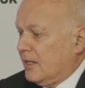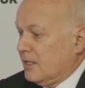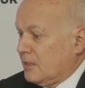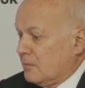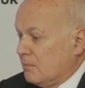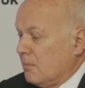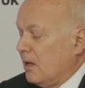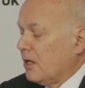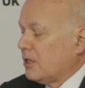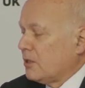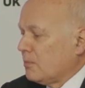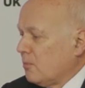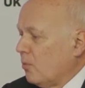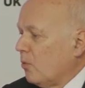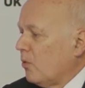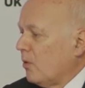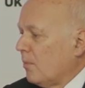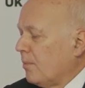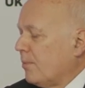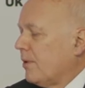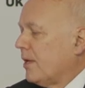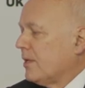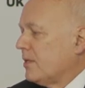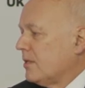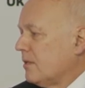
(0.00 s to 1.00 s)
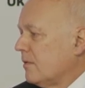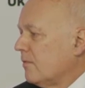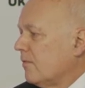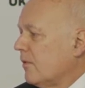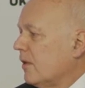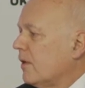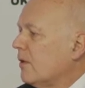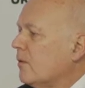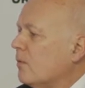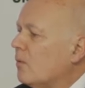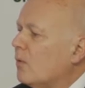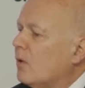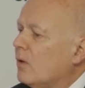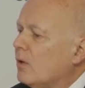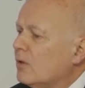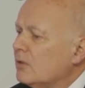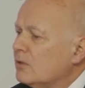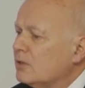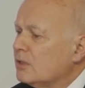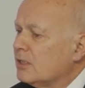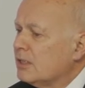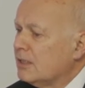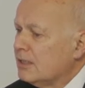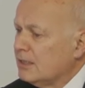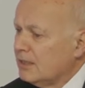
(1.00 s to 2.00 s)
is much more oppressive than it
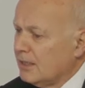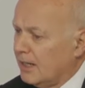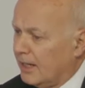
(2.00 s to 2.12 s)
was,